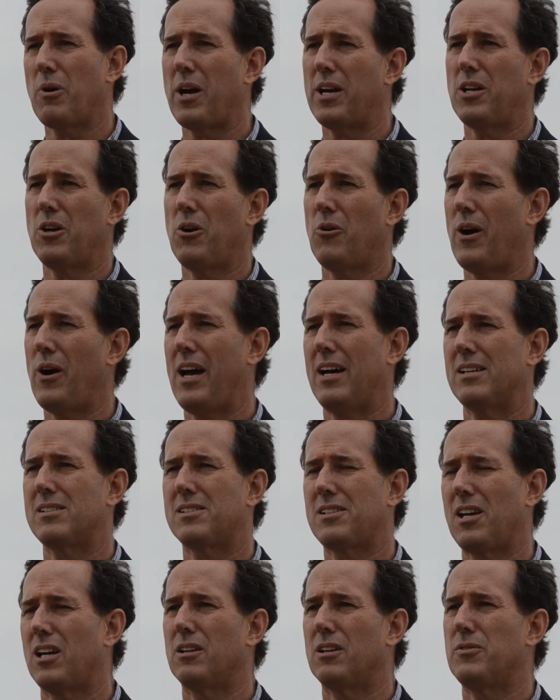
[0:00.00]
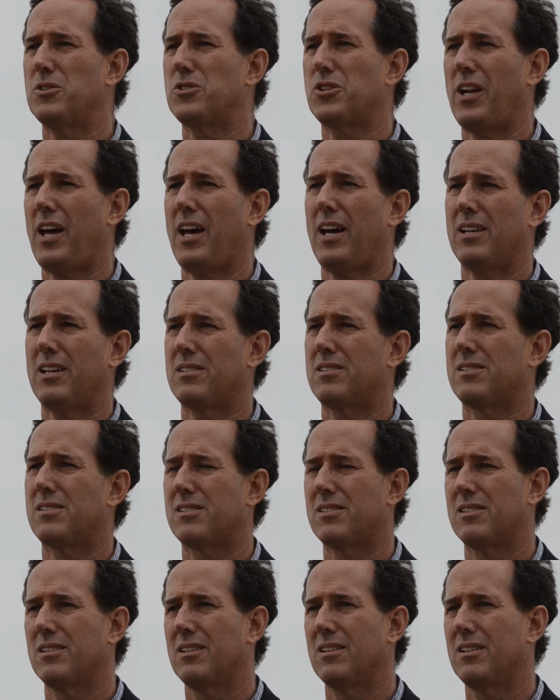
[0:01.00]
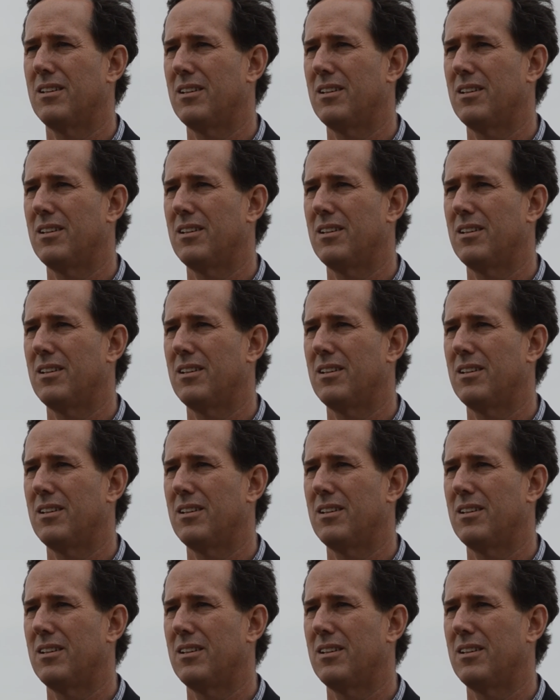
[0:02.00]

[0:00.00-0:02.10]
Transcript: radio ads, television ads,